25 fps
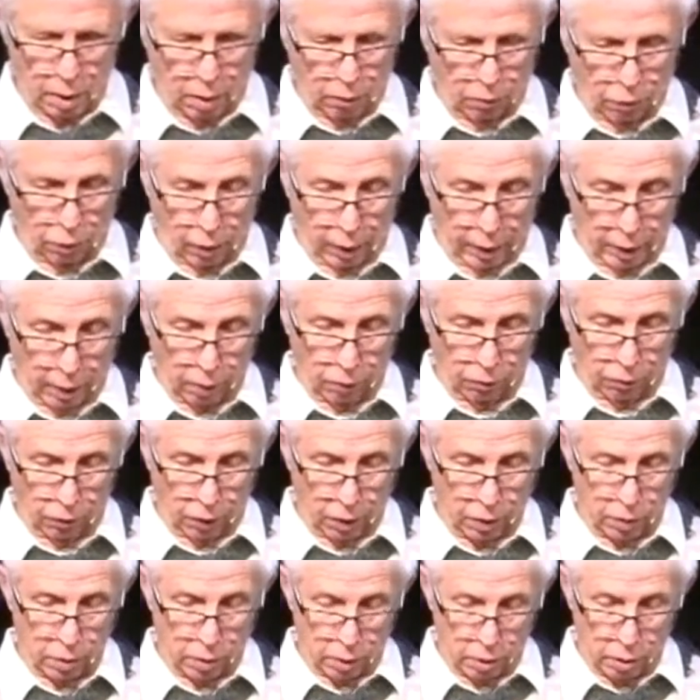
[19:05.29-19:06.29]
For I
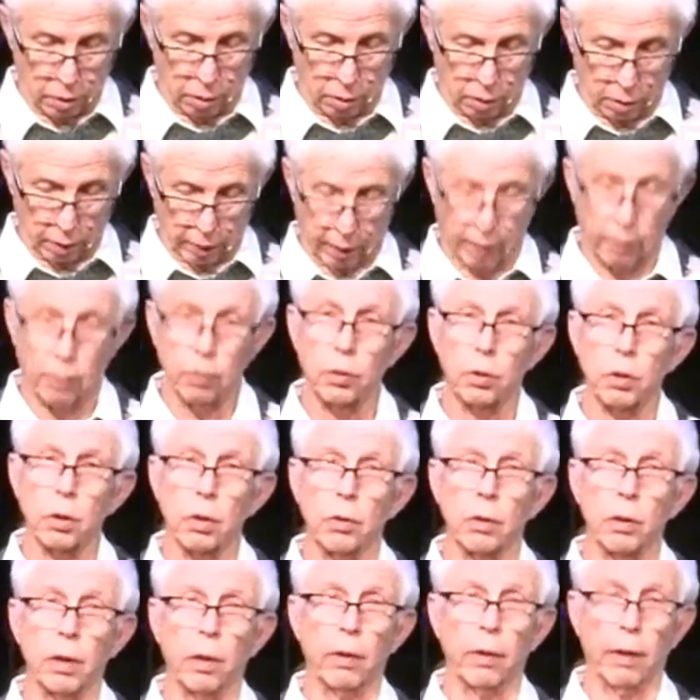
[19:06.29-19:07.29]
confess it still lingers
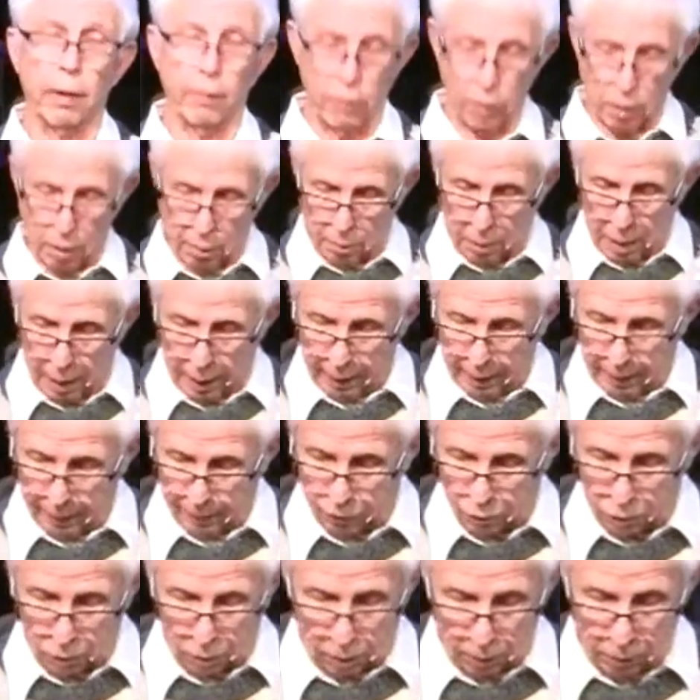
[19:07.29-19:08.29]
there, even in mine,
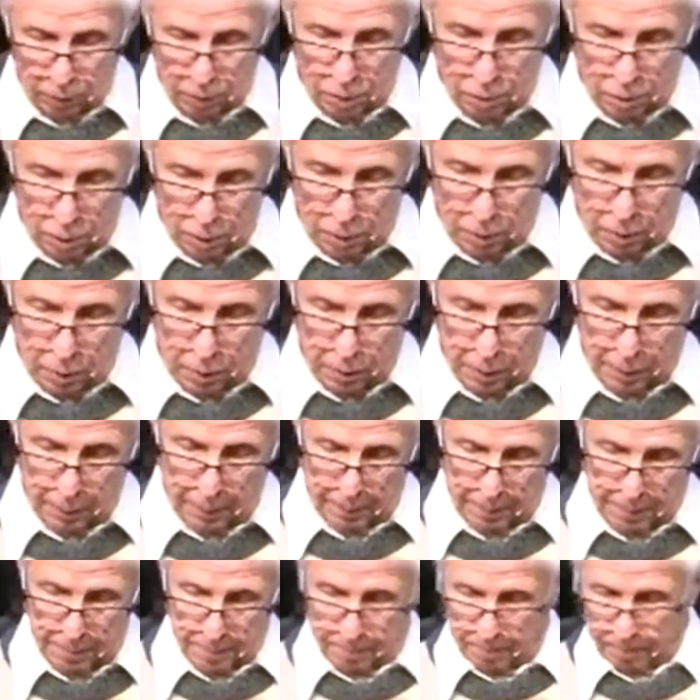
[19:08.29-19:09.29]
after all these years.
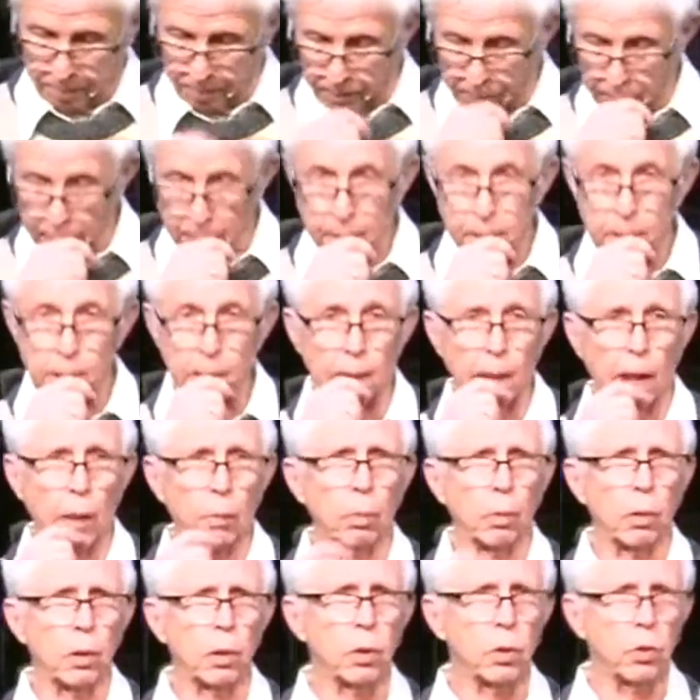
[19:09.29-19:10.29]
So now
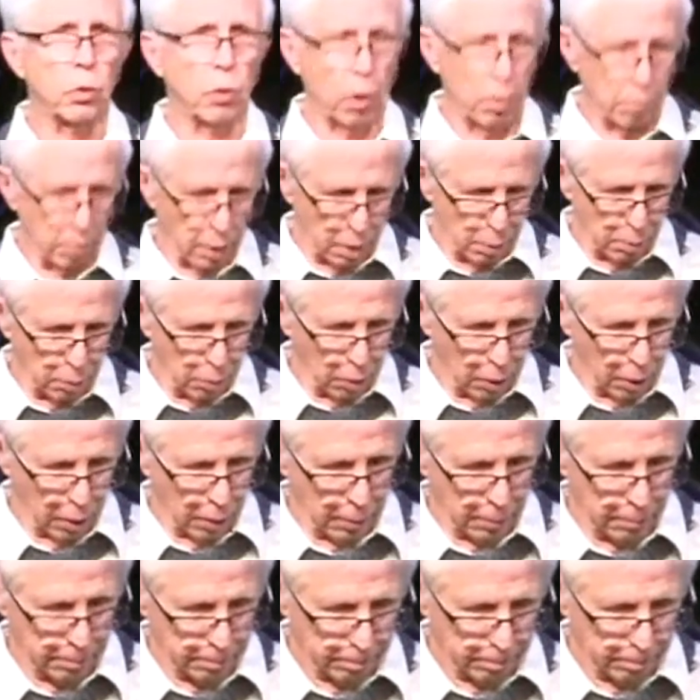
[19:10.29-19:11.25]
please join me in prayer.